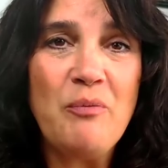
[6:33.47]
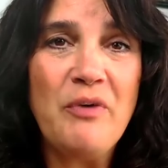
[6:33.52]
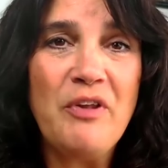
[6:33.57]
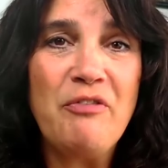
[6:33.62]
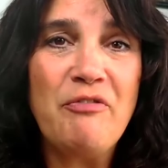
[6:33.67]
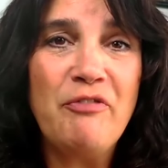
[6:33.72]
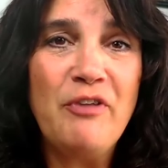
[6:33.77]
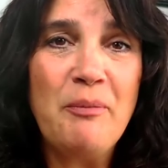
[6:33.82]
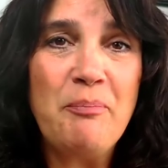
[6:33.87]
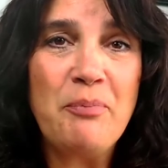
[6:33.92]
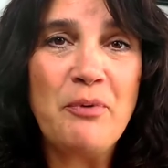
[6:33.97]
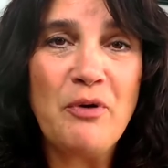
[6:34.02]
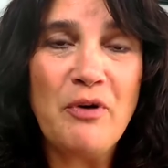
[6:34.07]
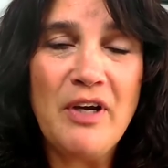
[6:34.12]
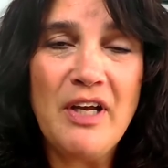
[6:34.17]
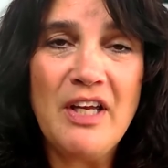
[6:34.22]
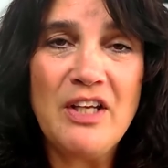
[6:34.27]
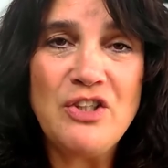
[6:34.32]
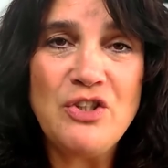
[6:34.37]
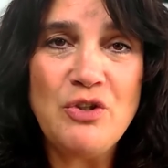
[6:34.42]
with
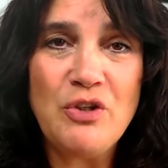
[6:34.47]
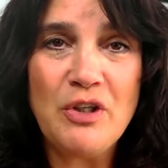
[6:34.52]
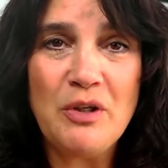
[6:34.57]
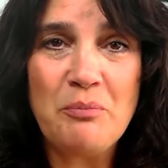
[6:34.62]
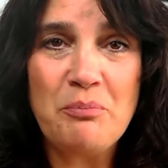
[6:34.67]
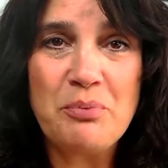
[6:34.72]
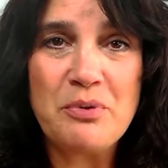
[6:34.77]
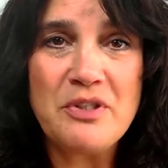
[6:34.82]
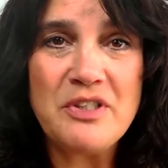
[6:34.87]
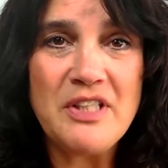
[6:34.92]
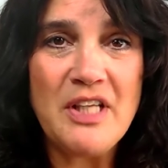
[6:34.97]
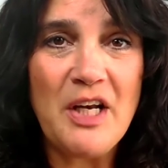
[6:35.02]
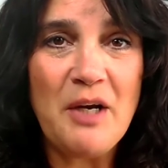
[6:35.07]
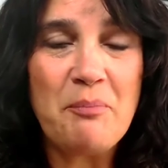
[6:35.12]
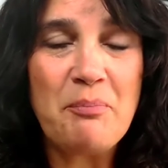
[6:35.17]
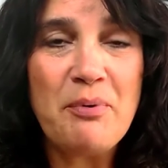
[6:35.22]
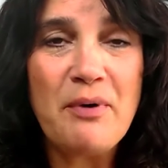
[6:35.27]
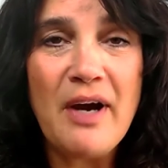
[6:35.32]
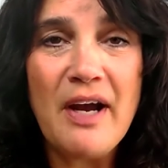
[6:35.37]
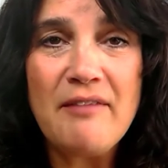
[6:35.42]
Flipgrid, you can present
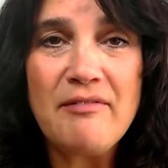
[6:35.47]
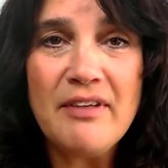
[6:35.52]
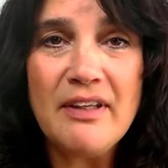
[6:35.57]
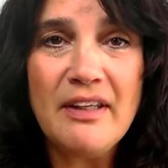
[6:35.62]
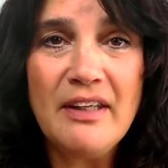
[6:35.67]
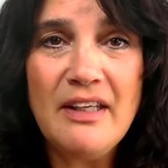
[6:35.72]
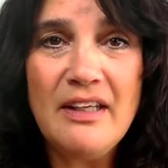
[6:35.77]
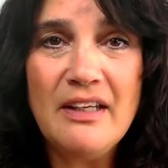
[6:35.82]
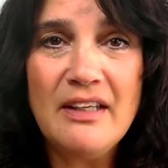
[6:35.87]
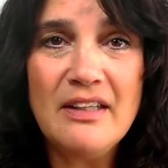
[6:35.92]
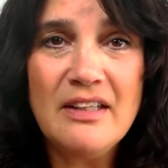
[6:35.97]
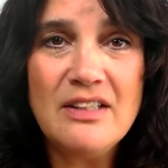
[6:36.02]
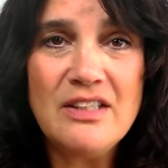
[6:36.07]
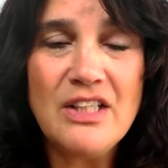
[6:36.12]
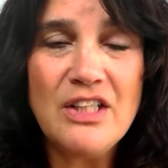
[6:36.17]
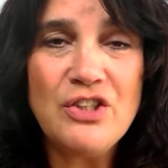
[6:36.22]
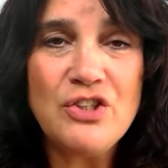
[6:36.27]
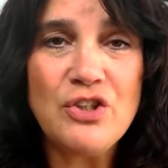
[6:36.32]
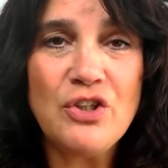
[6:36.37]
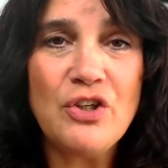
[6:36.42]
it privately to the
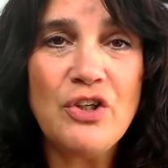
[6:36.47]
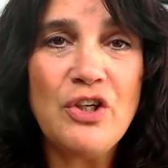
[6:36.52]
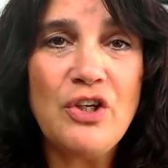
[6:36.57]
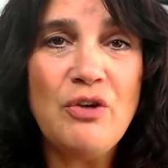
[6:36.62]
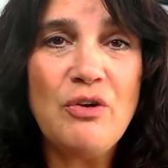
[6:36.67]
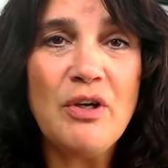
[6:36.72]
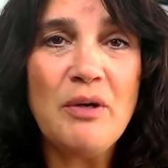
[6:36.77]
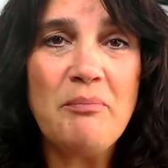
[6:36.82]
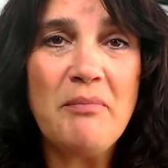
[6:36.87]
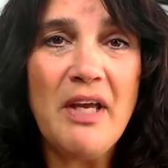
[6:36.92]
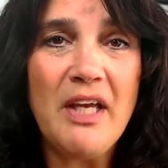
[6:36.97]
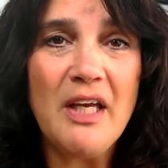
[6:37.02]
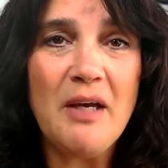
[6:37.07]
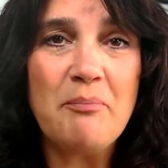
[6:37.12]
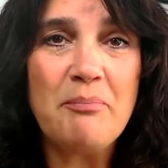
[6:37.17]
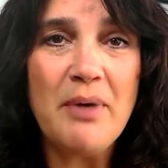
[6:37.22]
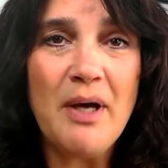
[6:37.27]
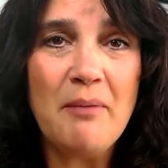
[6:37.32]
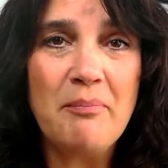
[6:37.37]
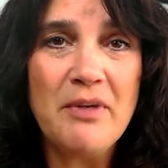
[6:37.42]
teacher or you can make
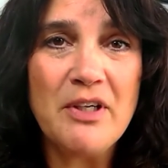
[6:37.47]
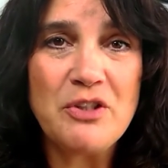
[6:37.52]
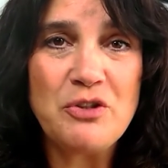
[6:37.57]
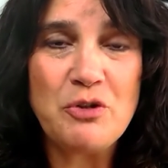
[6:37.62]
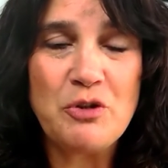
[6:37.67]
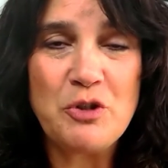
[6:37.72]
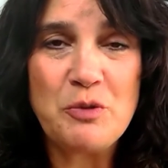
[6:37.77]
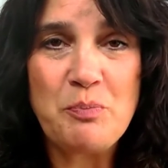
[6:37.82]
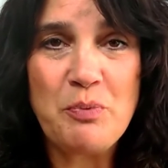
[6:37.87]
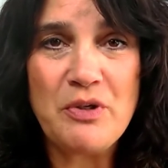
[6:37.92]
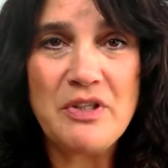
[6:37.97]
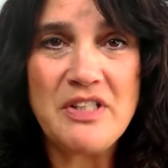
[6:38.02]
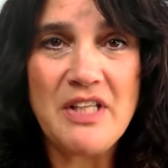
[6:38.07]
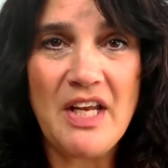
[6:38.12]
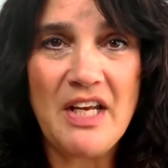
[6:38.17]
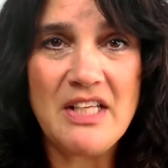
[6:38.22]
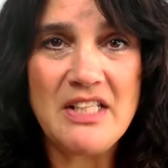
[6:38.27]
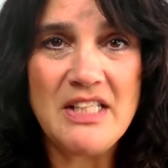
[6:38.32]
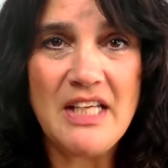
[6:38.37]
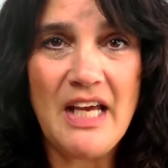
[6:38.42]
it public so it's
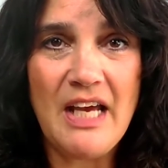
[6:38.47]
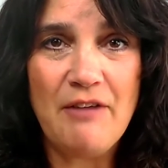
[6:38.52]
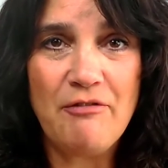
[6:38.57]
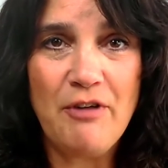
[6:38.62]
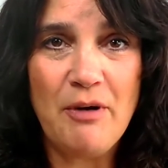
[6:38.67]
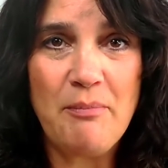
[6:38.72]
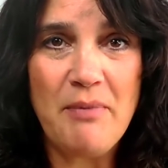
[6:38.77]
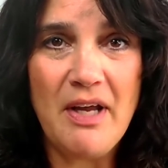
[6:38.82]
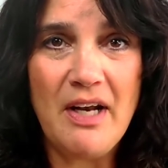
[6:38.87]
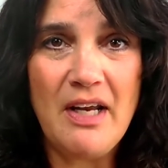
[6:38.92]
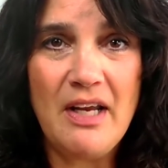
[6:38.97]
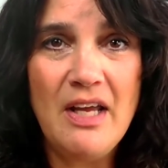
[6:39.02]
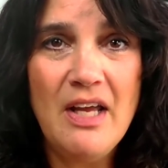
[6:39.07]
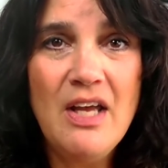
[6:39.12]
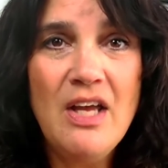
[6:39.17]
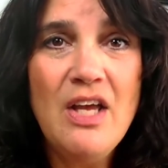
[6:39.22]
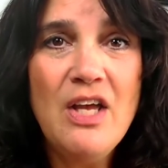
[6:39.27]
presented to everybody.